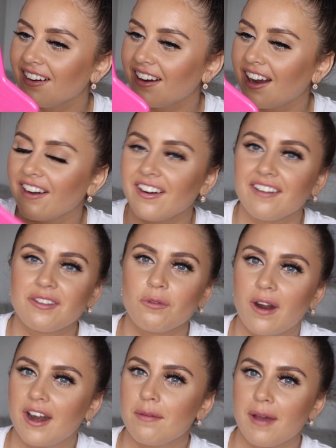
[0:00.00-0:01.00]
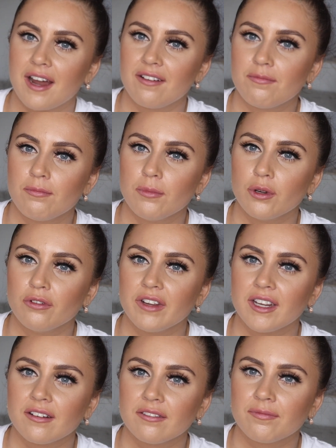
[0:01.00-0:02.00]
I don't have to worry about it
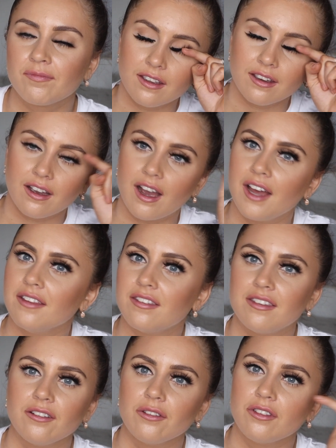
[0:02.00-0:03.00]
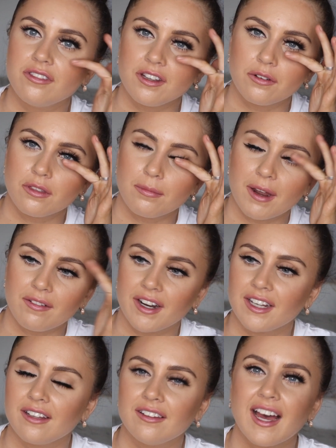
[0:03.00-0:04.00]
moving. I'd still stick with my
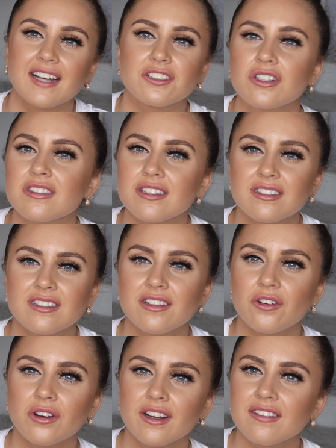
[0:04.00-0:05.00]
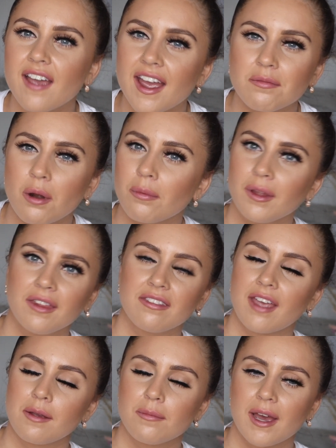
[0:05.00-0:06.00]
regular lash because it's still going to take probably the
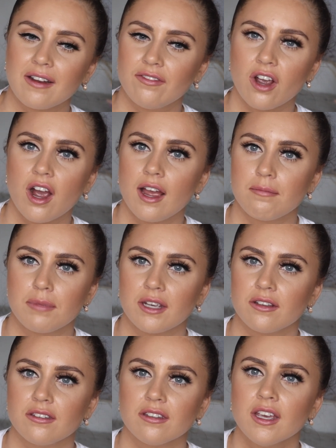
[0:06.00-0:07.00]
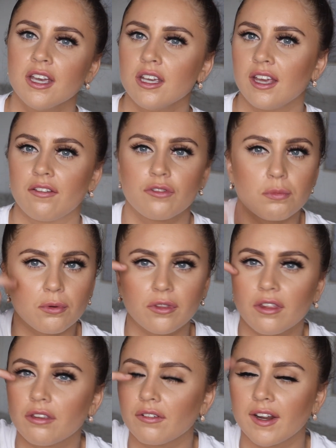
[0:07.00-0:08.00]
same amount of time because you have to put
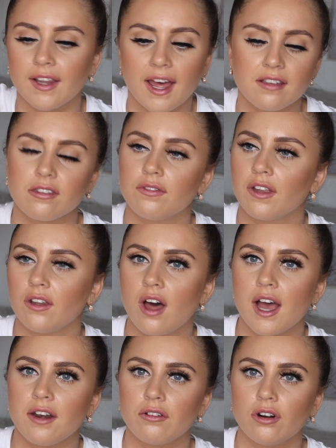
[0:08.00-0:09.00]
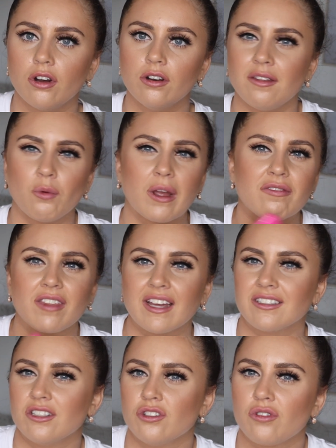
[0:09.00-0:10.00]
the 3 layers of the liner on and wait for
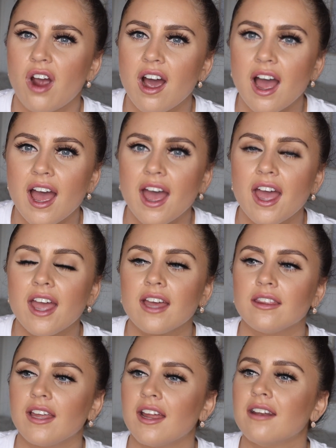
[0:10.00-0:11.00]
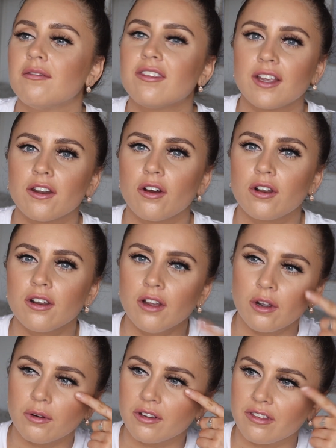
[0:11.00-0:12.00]
that to dry and then stick it on,
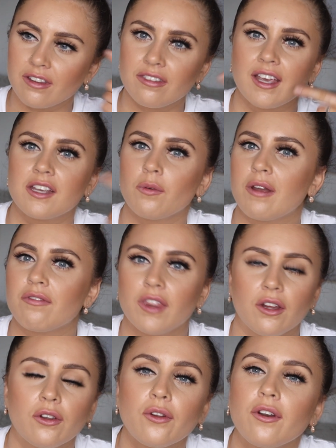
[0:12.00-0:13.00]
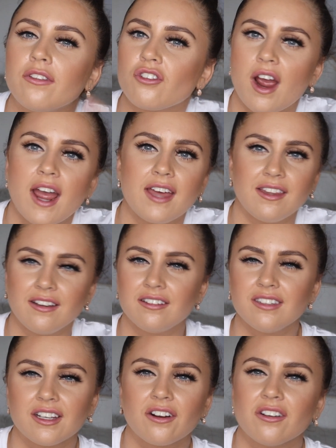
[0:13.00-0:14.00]
whereas this, like, you wait for the glue to dry and then you
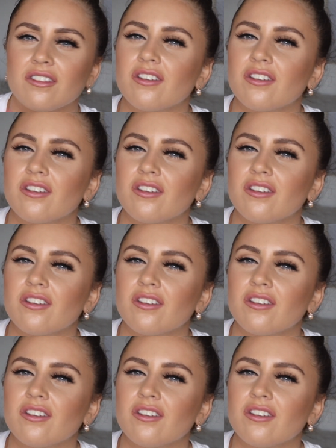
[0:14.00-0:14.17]
stick it on.